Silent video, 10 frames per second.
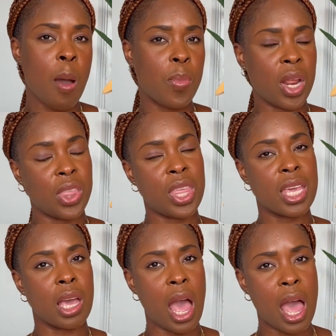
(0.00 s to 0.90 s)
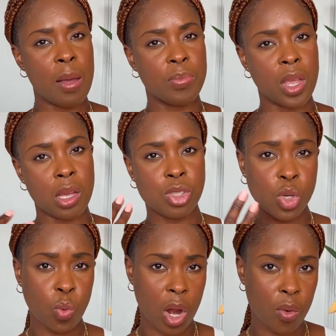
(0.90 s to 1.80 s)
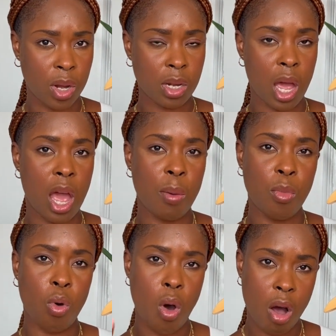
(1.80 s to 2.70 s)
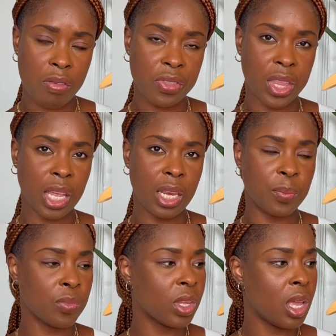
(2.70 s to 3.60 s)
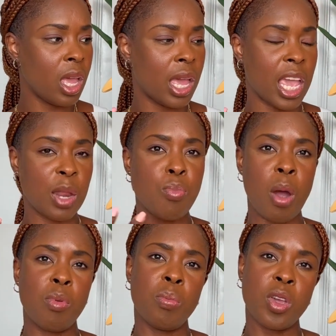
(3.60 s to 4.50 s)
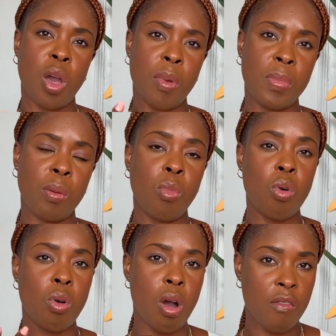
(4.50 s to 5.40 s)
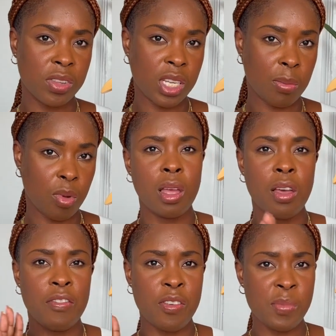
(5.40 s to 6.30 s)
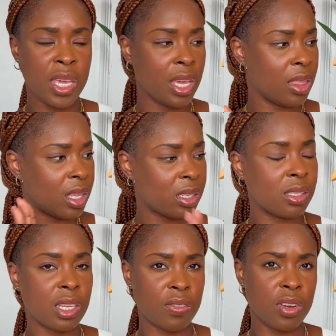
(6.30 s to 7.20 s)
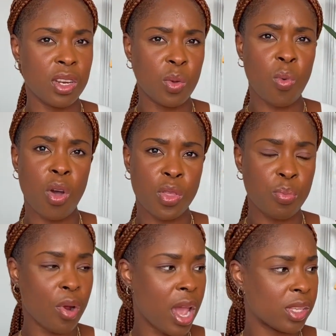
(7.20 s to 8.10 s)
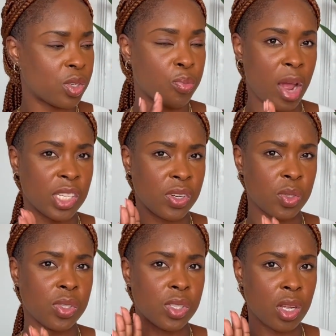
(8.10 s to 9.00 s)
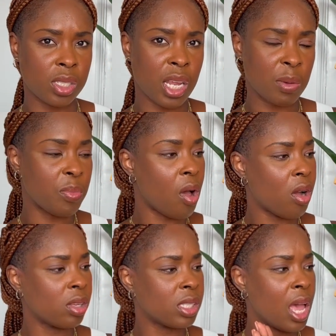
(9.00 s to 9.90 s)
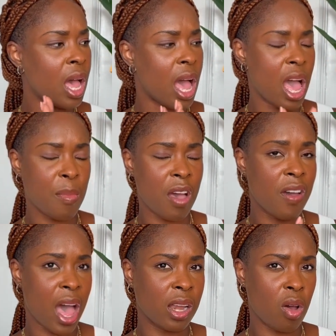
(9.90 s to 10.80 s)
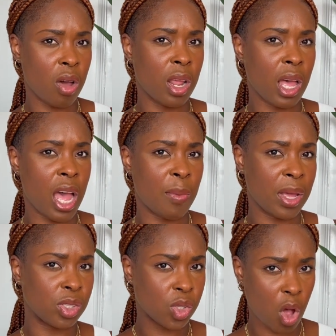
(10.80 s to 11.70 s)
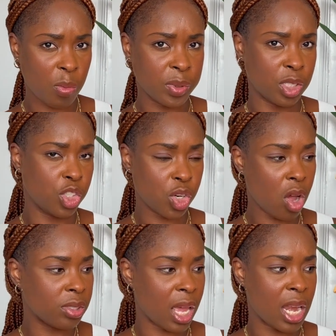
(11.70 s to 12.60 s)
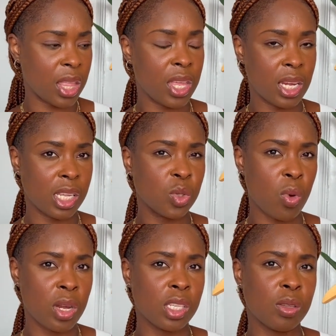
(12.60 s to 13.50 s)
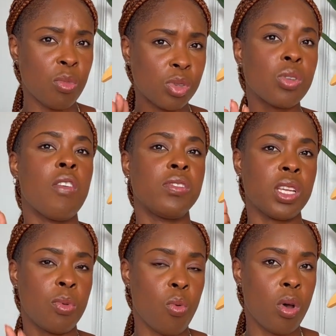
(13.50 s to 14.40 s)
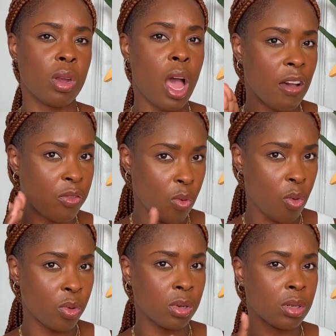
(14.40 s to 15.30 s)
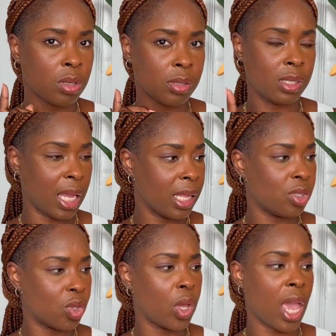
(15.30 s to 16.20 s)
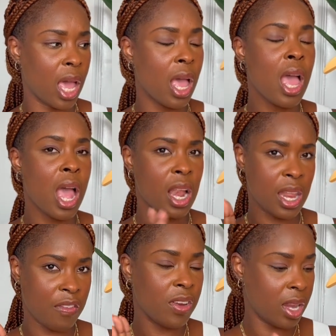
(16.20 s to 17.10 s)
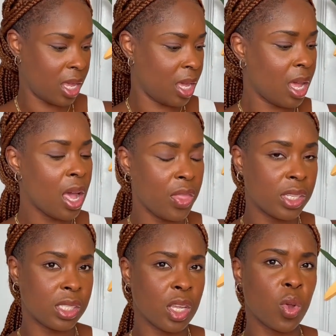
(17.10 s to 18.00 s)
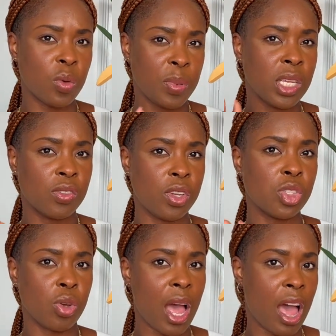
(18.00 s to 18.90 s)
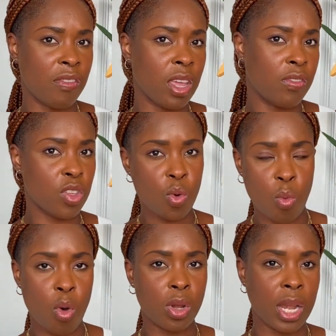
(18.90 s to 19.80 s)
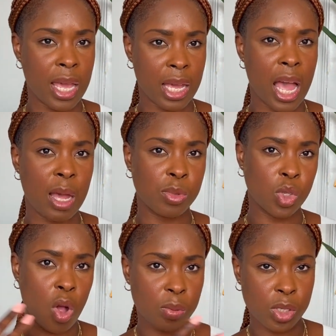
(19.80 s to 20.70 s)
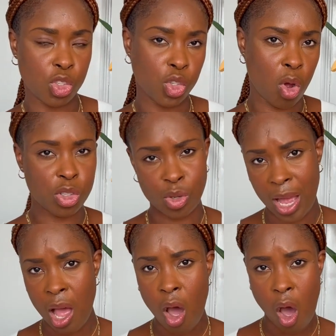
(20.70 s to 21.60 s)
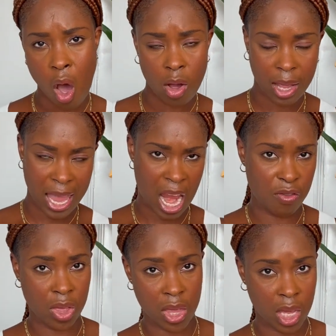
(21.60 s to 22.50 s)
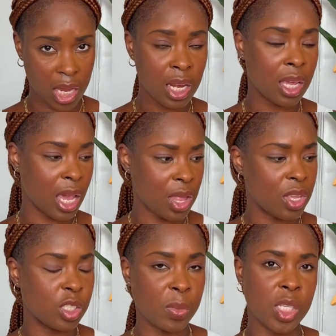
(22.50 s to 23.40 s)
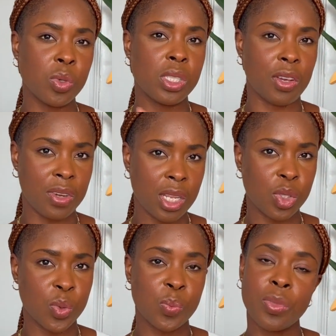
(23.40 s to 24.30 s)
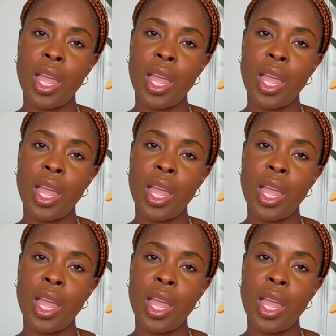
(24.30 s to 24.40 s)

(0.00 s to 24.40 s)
But I think um, as you wear it uh, more often, it probably become a bit more comfortable for me this is definitely what the price the price for this was 39 pounds um, i've had other um, like sculpting shorts and i think this one is the most comfortable one i've worn since so yeah definitely this is a good piece for you to have if you want like um, sculpting short to hug everything in yeah this piece would definitely do